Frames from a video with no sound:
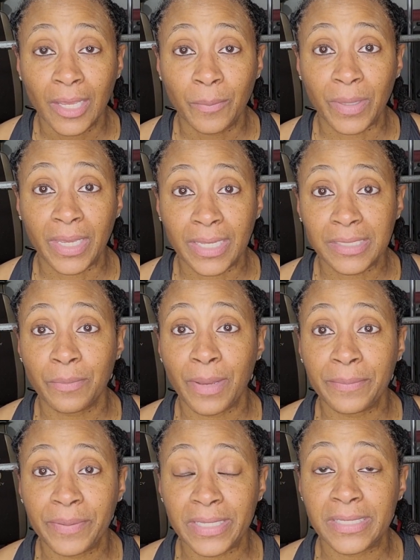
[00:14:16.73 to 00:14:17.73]
because of my
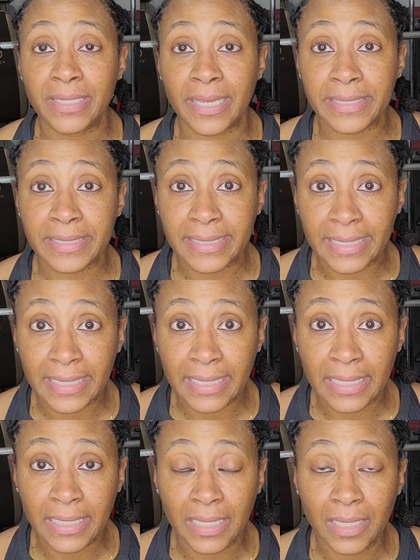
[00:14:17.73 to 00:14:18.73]
P T S
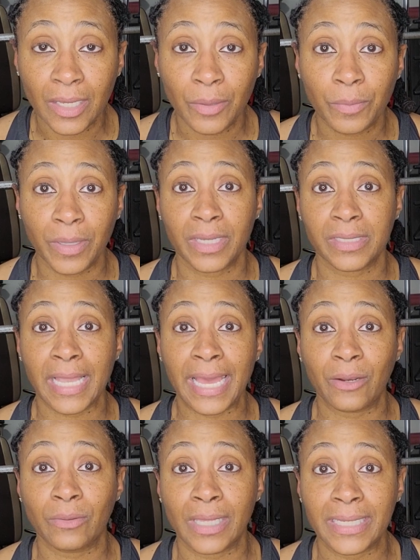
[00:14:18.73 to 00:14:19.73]
D, because I
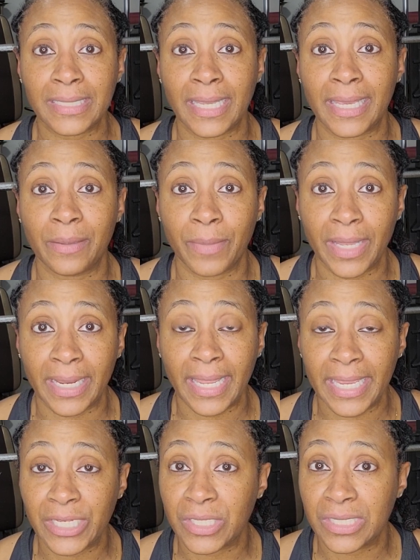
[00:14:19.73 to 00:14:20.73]
don't like taking
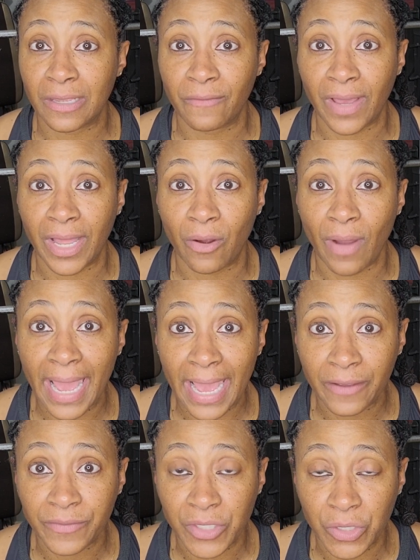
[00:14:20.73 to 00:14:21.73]
medications if I don't
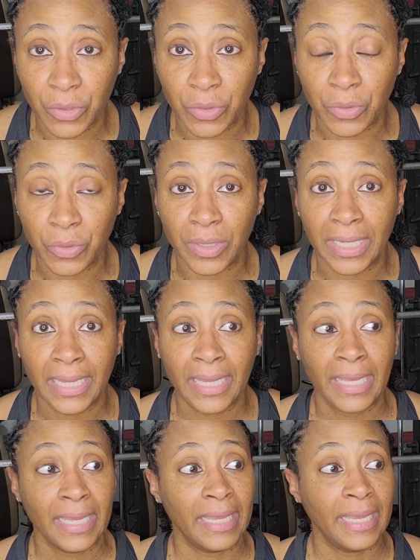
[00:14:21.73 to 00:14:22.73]
have to.
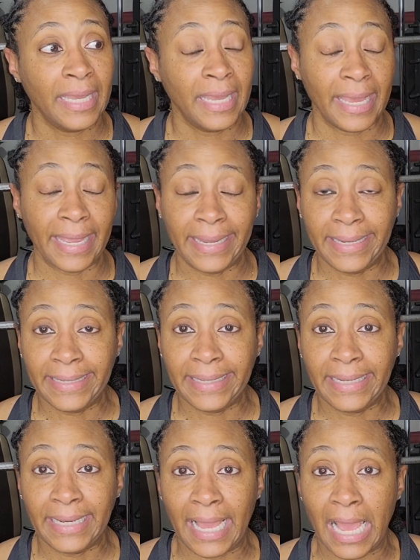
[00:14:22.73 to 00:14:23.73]

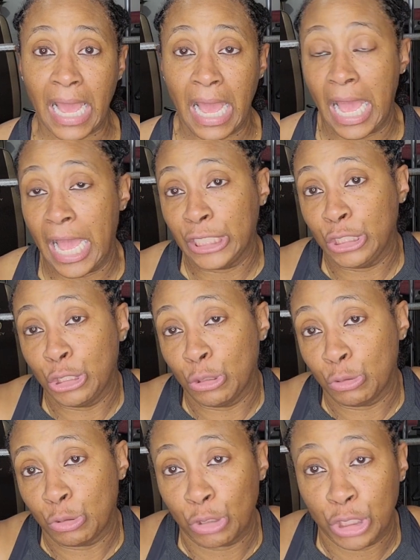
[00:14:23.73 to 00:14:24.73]
And I just don't
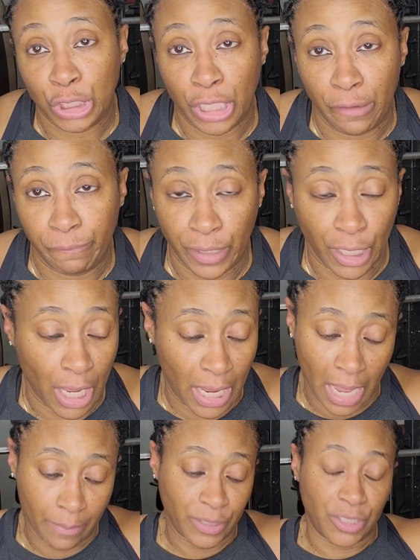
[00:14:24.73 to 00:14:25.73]
trust the F D A.
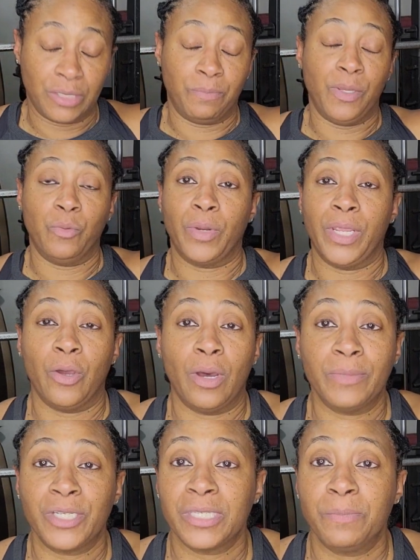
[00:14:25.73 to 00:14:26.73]
I'm gonna just be real. I'm
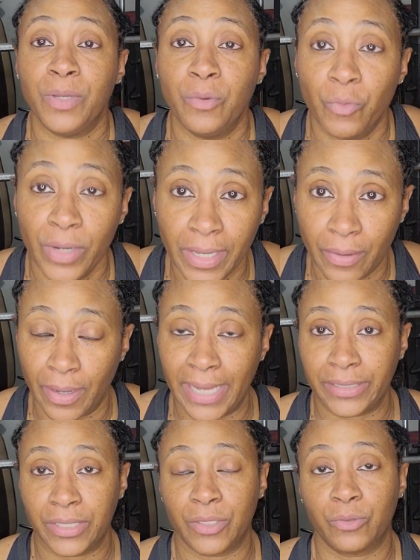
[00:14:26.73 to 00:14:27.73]
gonna just be real. I
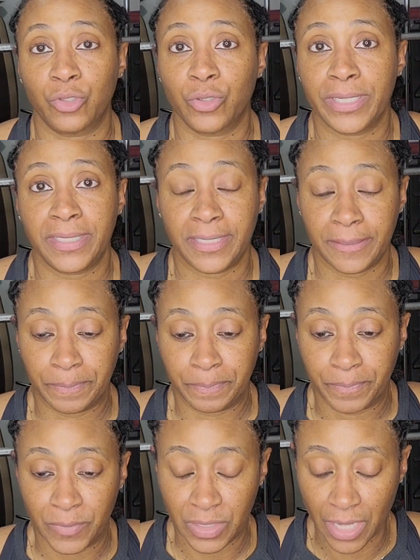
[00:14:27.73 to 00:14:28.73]
just don't trust it.
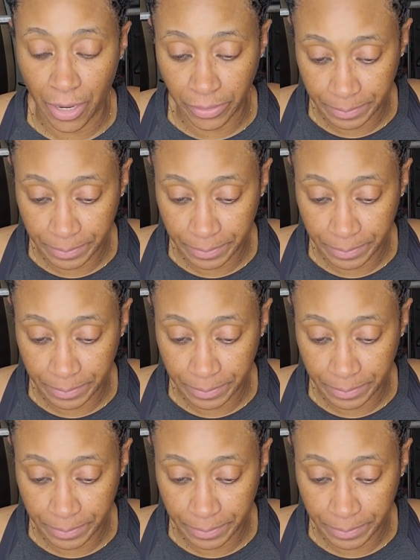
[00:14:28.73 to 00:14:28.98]
So